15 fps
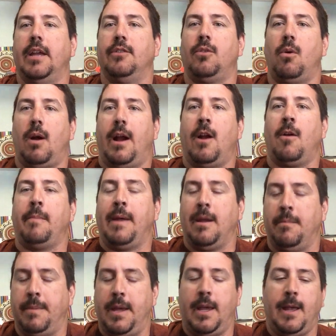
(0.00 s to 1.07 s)
into our
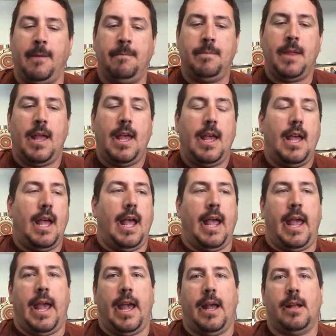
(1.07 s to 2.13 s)
Airbnb,
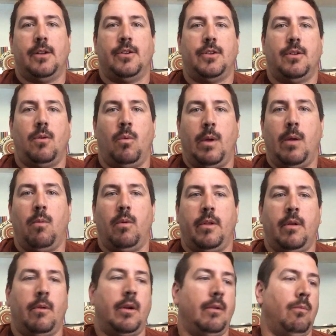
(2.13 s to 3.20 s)
and
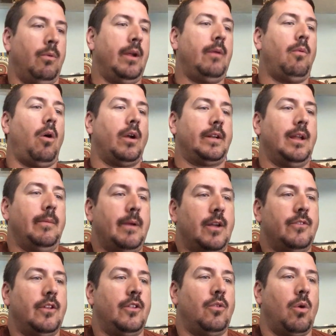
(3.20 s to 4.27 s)
we walked in
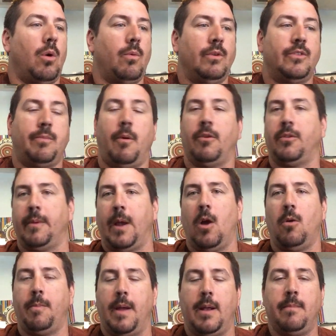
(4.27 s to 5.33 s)
because the door was supposedly
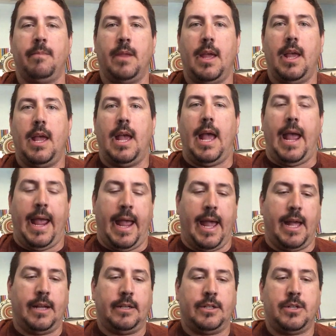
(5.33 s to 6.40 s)
open,
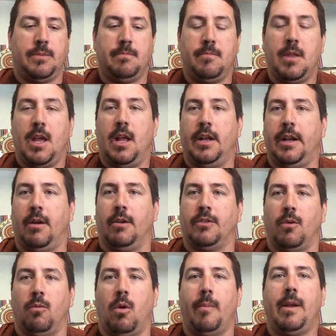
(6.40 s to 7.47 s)
and there
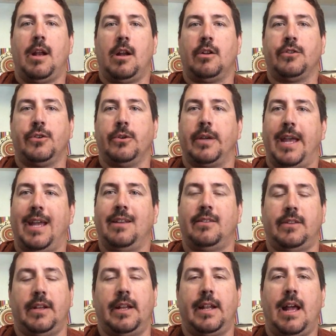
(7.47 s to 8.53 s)
was a woman and her 2 kids
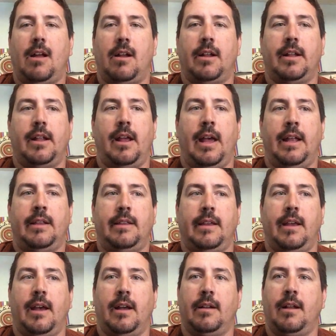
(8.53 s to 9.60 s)
sitting down on
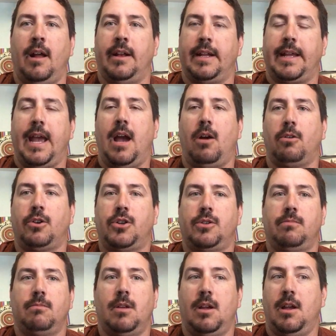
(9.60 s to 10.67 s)
the
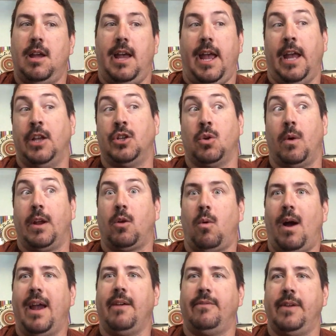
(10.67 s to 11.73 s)
couch, enjoying
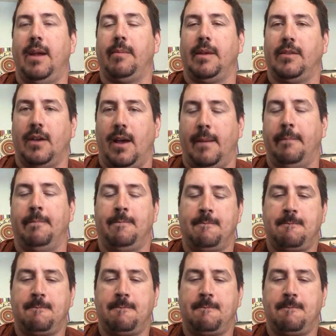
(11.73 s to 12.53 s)
quiet family time.